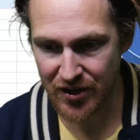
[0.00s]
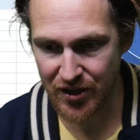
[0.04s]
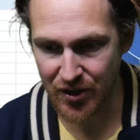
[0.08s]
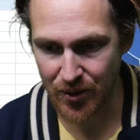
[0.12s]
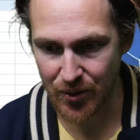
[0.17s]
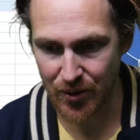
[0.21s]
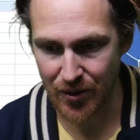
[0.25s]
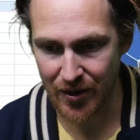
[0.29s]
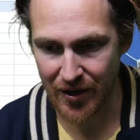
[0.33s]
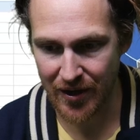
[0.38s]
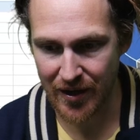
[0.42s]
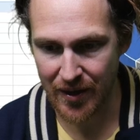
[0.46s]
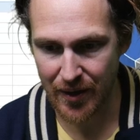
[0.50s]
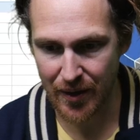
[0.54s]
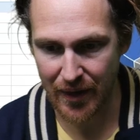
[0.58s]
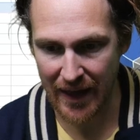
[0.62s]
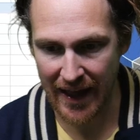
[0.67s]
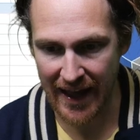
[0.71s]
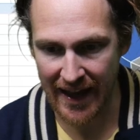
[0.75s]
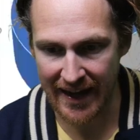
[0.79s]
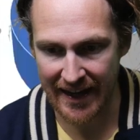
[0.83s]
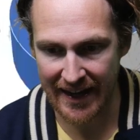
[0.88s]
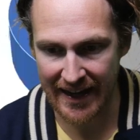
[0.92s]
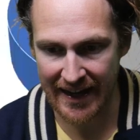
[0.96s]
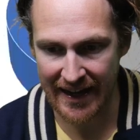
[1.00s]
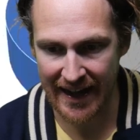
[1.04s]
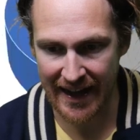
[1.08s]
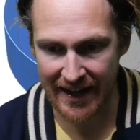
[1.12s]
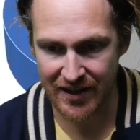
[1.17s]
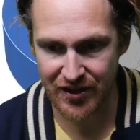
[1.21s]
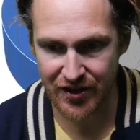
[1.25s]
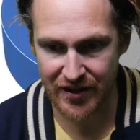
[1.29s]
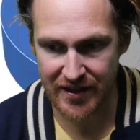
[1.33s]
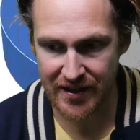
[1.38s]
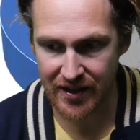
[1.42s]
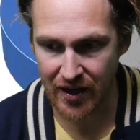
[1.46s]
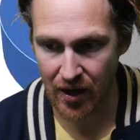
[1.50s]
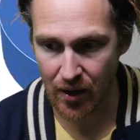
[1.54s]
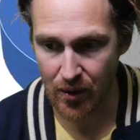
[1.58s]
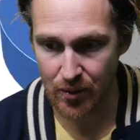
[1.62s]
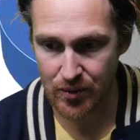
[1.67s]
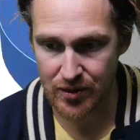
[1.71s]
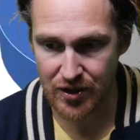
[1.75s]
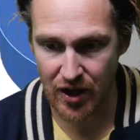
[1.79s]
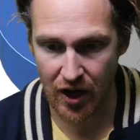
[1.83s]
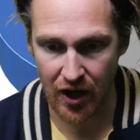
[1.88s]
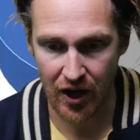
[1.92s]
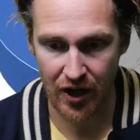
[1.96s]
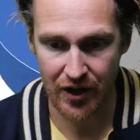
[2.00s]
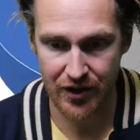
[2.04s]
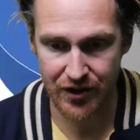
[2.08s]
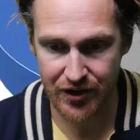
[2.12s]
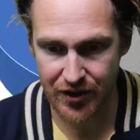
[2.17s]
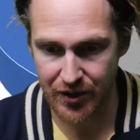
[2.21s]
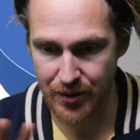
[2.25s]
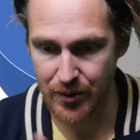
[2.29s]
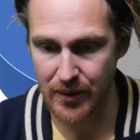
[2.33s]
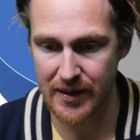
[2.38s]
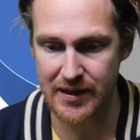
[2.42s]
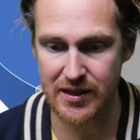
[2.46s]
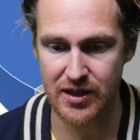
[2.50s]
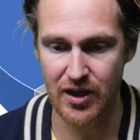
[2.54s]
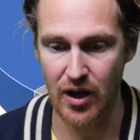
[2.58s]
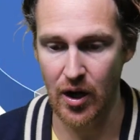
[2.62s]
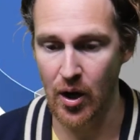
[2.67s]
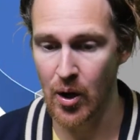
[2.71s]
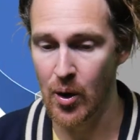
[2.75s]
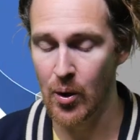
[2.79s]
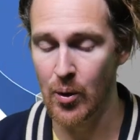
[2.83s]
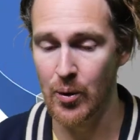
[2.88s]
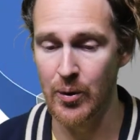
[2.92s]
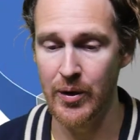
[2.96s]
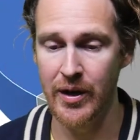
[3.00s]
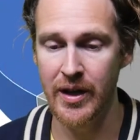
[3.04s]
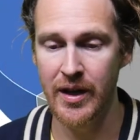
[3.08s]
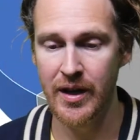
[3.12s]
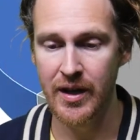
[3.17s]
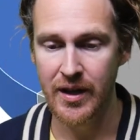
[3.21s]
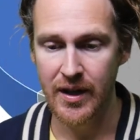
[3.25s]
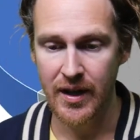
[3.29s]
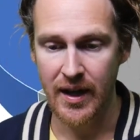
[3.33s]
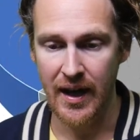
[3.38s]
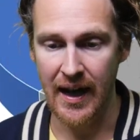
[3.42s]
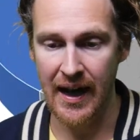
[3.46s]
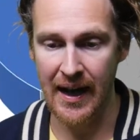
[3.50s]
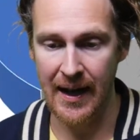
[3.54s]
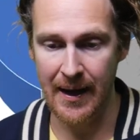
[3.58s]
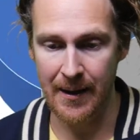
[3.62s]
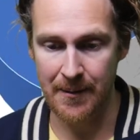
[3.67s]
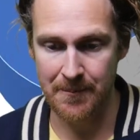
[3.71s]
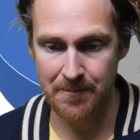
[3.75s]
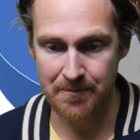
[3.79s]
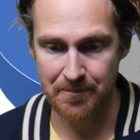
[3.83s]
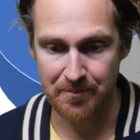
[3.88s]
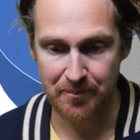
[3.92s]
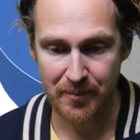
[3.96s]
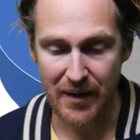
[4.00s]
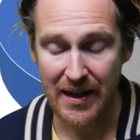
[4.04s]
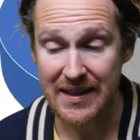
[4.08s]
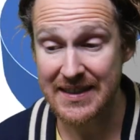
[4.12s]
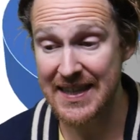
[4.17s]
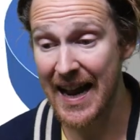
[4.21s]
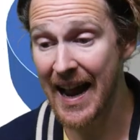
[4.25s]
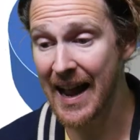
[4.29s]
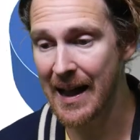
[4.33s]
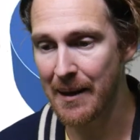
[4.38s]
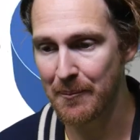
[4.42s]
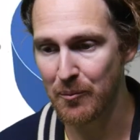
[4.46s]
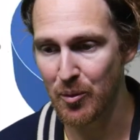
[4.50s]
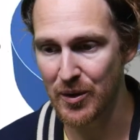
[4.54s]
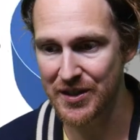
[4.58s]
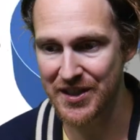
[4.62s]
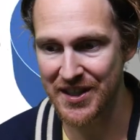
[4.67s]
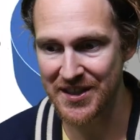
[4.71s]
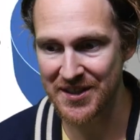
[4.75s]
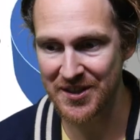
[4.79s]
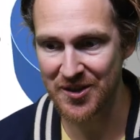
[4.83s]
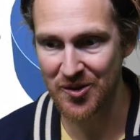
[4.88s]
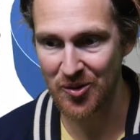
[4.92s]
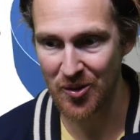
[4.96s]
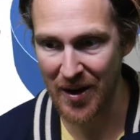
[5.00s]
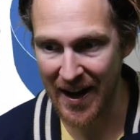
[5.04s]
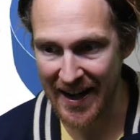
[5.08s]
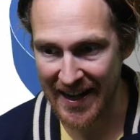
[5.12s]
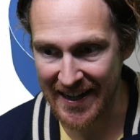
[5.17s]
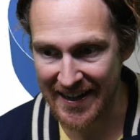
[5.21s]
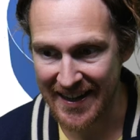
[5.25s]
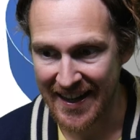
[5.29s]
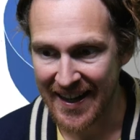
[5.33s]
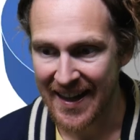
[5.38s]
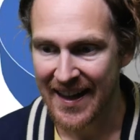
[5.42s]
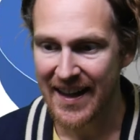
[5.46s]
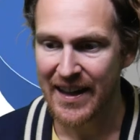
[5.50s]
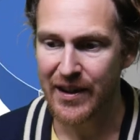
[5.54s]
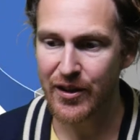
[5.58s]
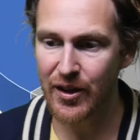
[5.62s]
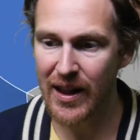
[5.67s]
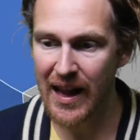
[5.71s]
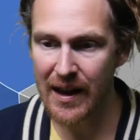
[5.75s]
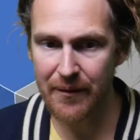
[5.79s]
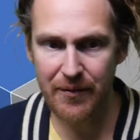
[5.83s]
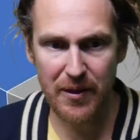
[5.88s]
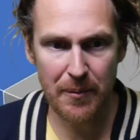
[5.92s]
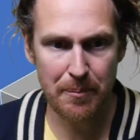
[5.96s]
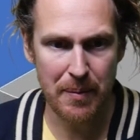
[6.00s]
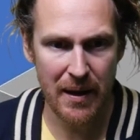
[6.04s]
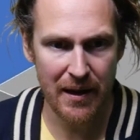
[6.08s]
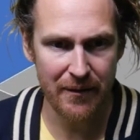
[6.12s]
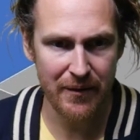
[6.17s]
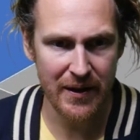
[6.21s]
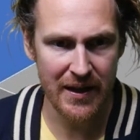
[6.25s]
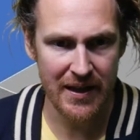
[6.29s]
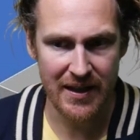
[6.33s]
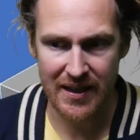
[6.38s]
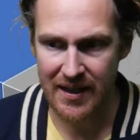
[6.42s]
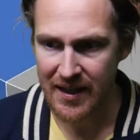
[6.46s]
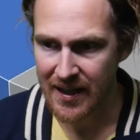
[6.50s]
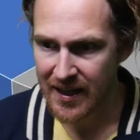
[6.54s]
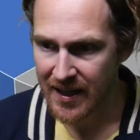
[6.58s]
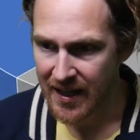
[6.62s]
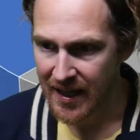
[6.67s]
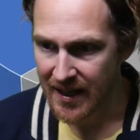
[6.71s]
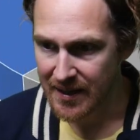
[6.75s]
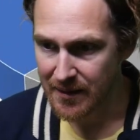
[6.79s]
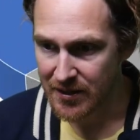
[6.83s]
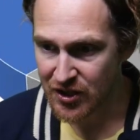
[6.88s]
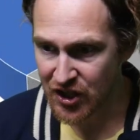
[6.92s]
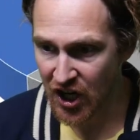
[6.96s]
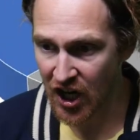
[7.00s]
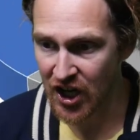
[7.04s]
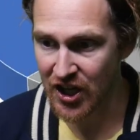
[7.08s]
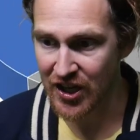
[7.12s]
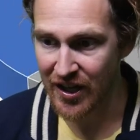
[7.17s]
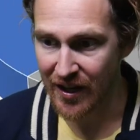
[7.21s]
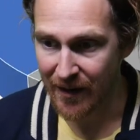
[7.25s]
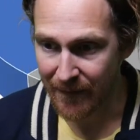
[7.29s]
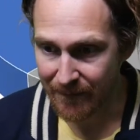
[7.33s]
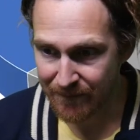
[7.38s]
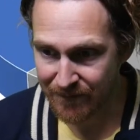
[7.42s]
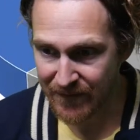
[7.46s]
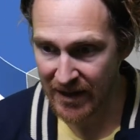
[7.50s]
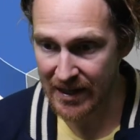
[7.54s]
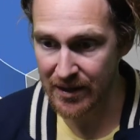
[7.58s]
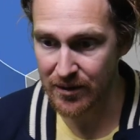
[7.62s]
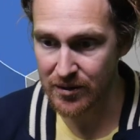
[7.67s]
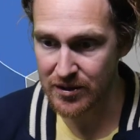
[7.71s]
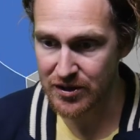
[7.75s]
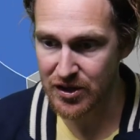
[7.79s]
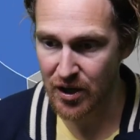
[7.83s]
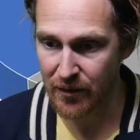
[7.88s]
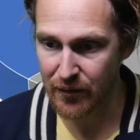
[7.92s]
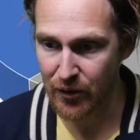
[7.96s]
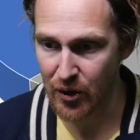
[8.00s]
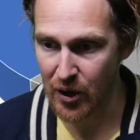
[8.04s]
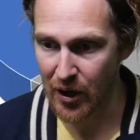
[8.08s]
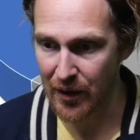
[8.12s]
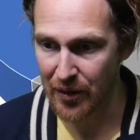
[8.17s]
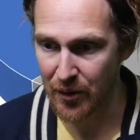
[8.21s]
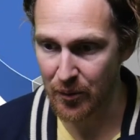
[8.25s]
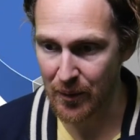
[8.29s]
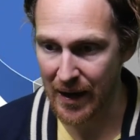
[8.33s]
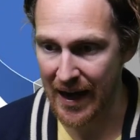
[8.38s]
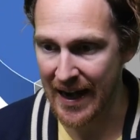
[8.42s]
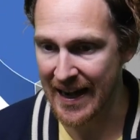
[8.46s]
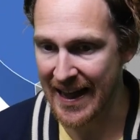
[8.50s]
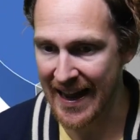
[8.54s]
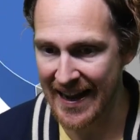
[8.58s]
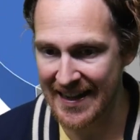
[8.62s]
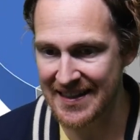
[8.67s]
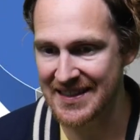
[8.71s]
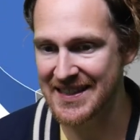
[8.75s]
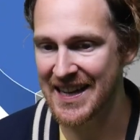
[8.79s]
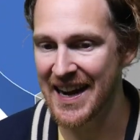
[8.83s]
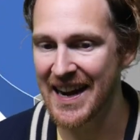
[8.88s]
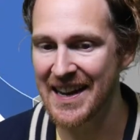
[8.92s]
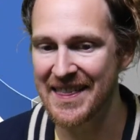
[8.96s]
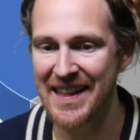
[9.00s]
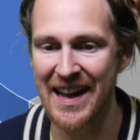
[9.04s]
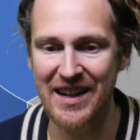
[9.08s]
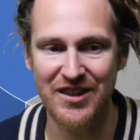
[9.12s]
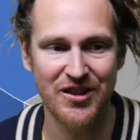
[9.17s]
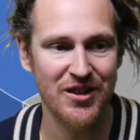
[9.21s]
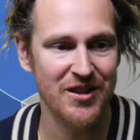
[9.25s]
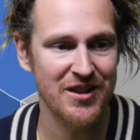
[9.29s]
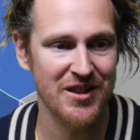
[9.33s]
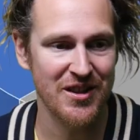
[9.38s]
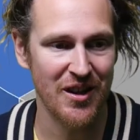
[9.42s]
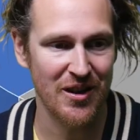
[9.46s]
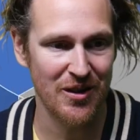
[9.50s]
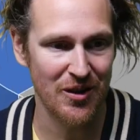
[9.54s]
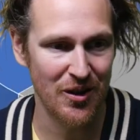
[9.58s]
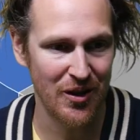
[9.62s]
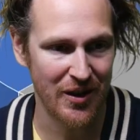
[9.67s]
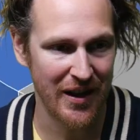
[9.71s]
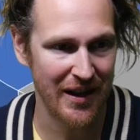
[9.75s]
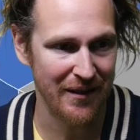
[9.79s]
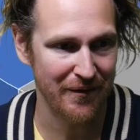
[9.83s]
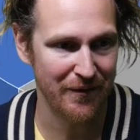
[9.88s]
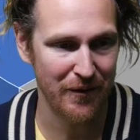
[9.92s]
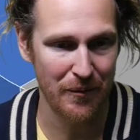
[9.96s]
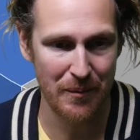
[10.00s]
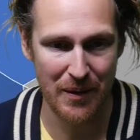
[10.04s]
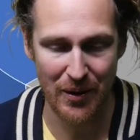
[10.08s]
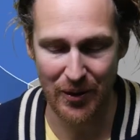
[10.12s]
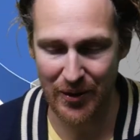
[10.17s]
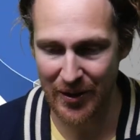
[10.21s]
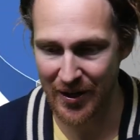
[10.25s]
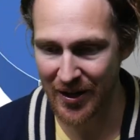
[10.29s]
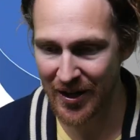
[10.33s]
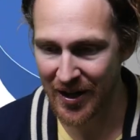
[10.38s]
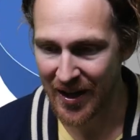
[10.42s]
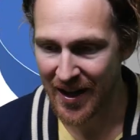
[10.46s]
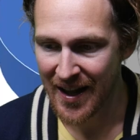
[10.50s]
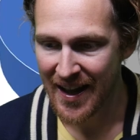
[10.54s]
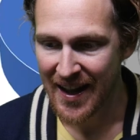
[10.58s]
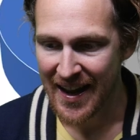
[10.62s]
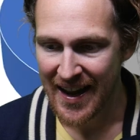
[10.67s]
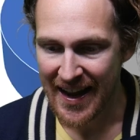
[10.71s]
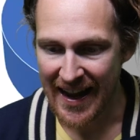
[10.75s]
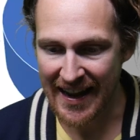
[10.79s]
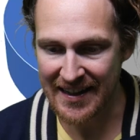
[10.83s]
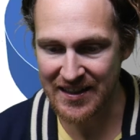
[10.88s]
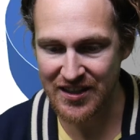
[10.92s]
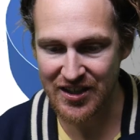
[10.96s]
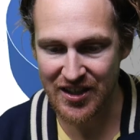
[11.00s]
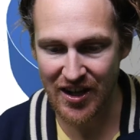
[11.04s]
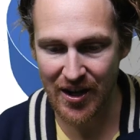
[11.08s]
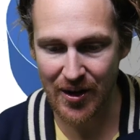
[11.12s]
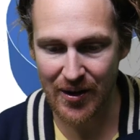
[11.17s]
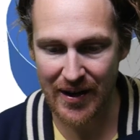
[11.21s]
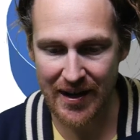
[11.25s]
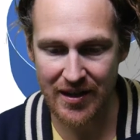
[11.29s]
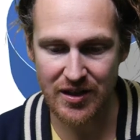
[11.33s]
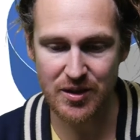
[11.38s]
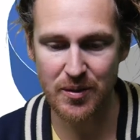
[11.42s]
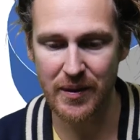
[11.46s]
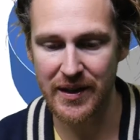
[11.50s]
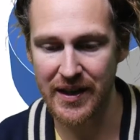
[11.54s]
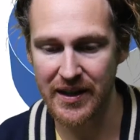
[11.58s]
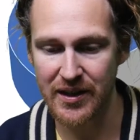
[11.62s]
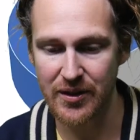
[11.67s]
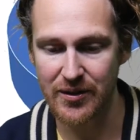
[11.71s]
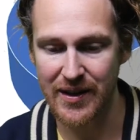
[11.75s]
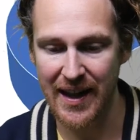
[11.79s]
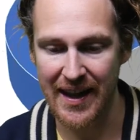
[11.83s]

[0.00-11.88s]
sure that it actually goes onto its own tab, which is great. You'll have the pivot chart fields over on the right hand side. That should start looking familiar. And so here's what you do